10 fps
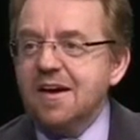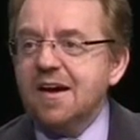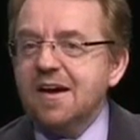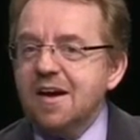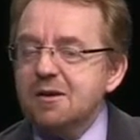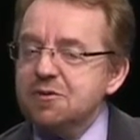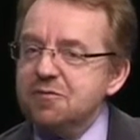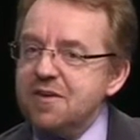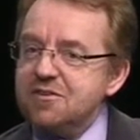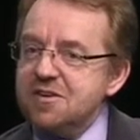Uh, and it was
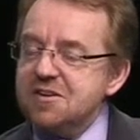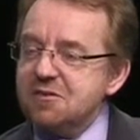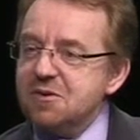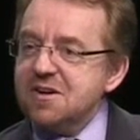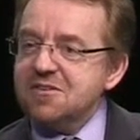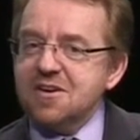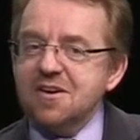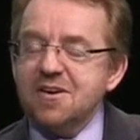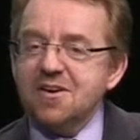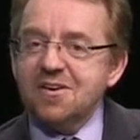fascinating, really, to
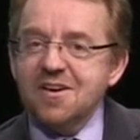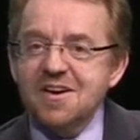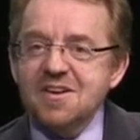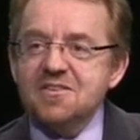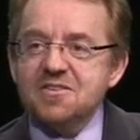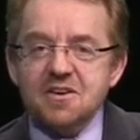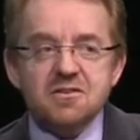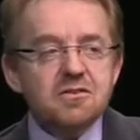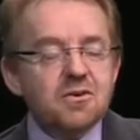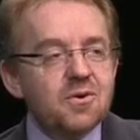hear
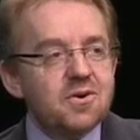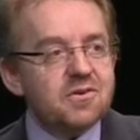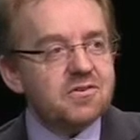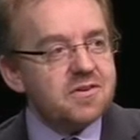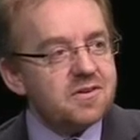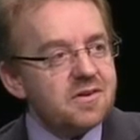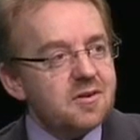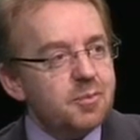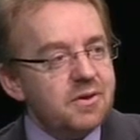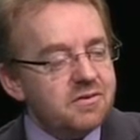Singh's lawyers and
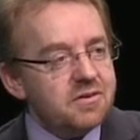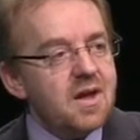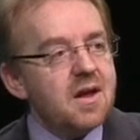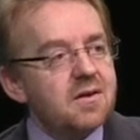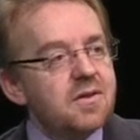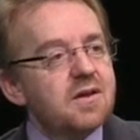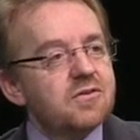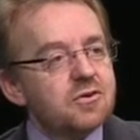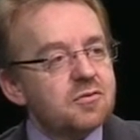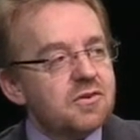the BCA then
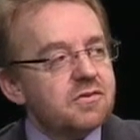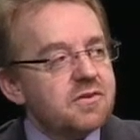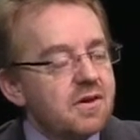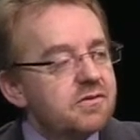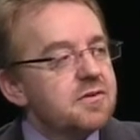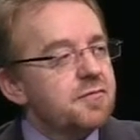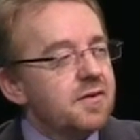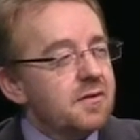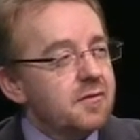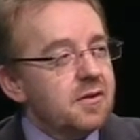sort of discuss the,
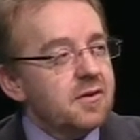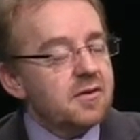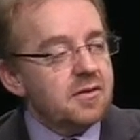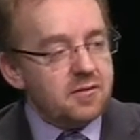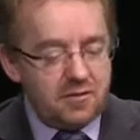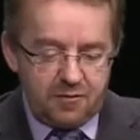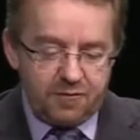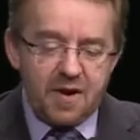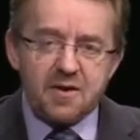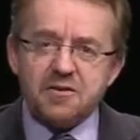the, the, the,
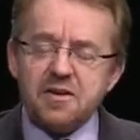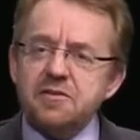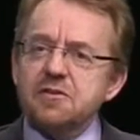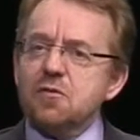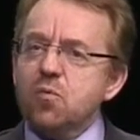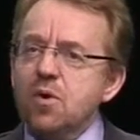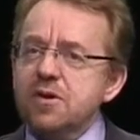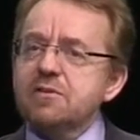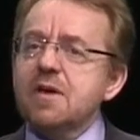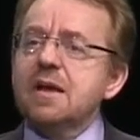finer details of
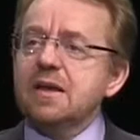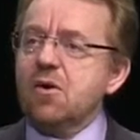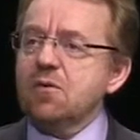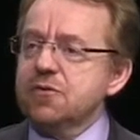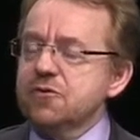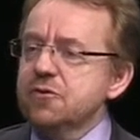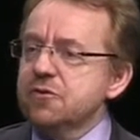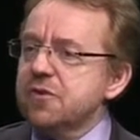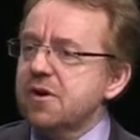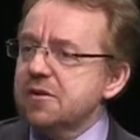what exactly
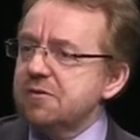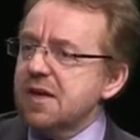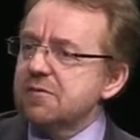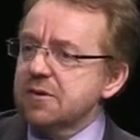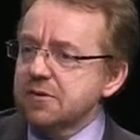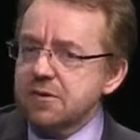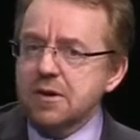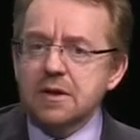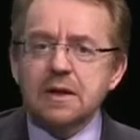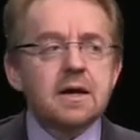constitutes scientific evidence
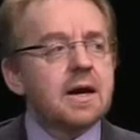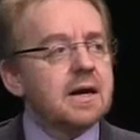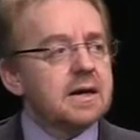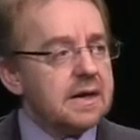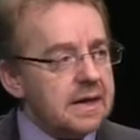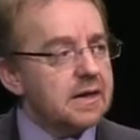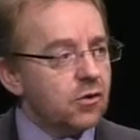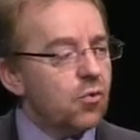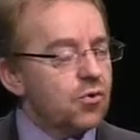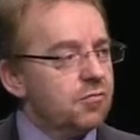uh, in
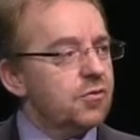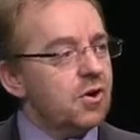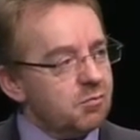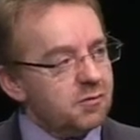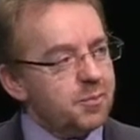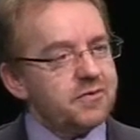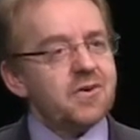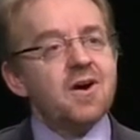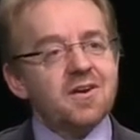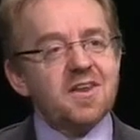a court of law. It was
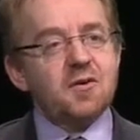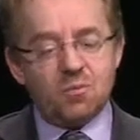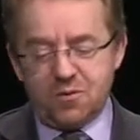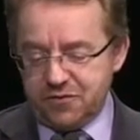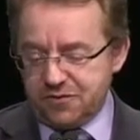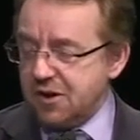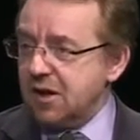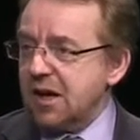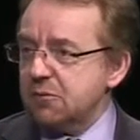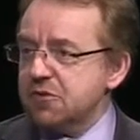bizarre that it wasn't
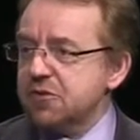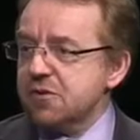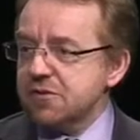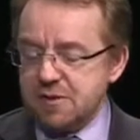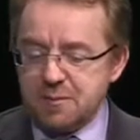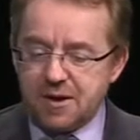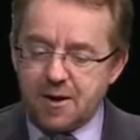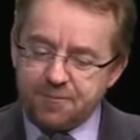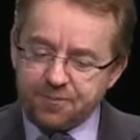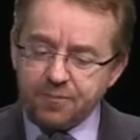a, a research seminar.